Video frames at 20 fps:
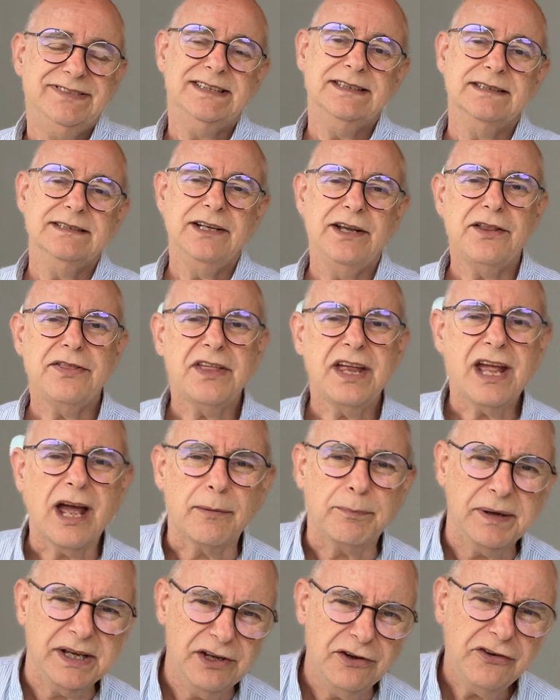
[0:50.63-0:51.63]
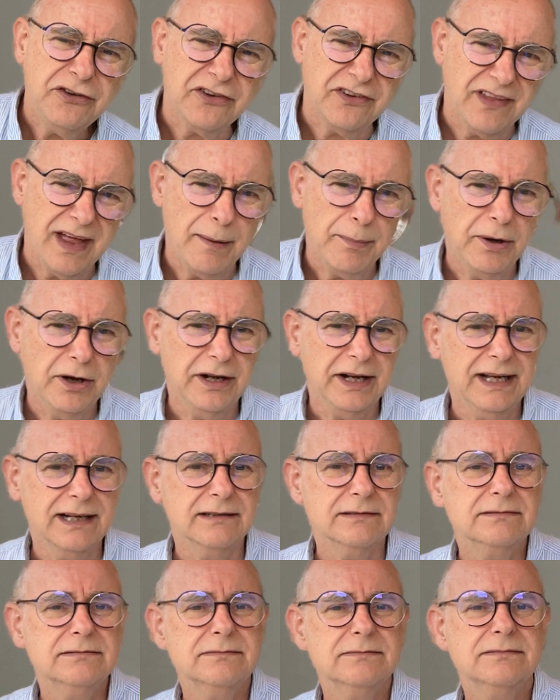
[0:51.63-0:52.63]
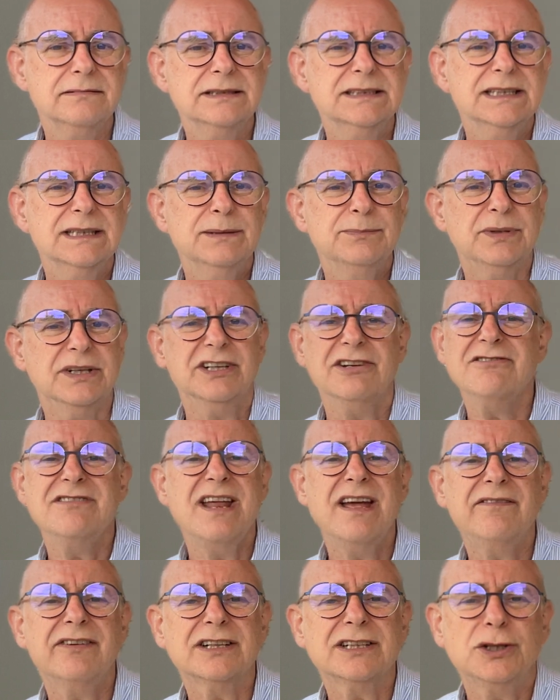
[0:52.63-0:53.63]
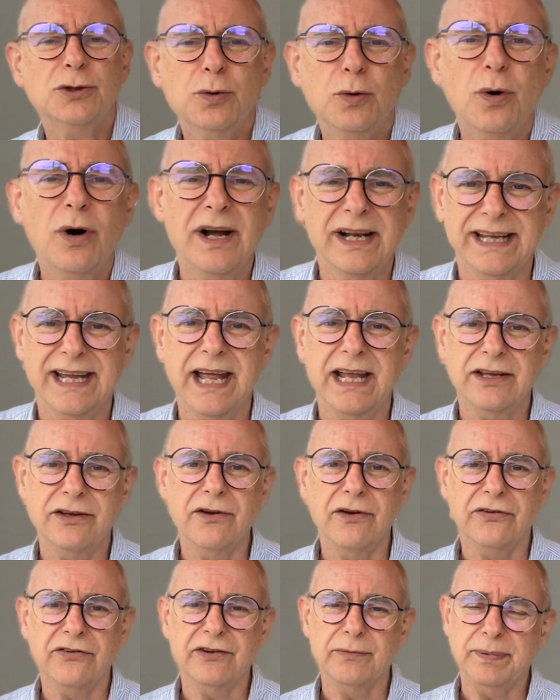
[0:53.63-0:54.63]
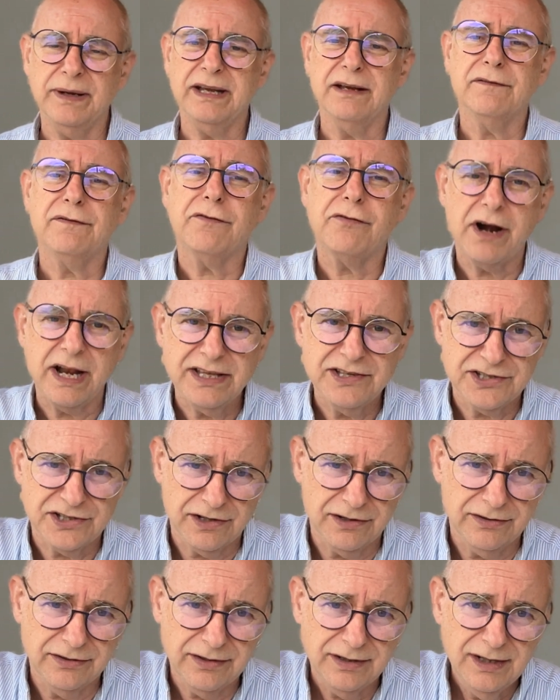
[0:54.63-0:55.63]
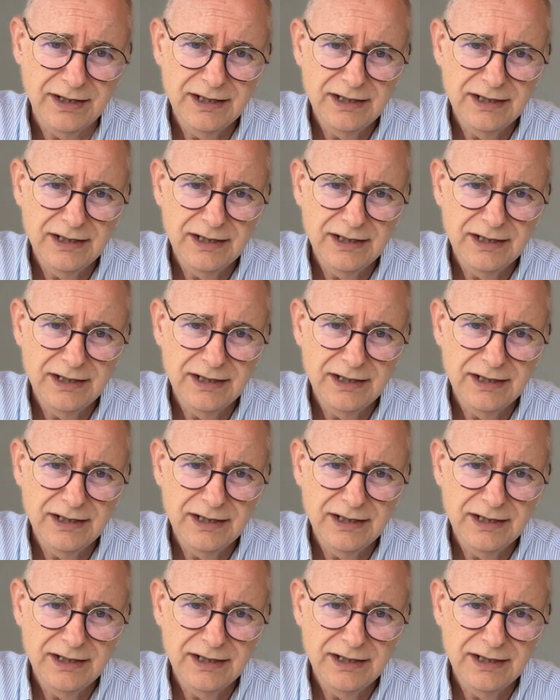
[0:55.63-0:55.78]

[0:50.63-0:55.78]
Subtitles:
You'd think I'd be used to that by now, but you never quite get used to being friend-zoned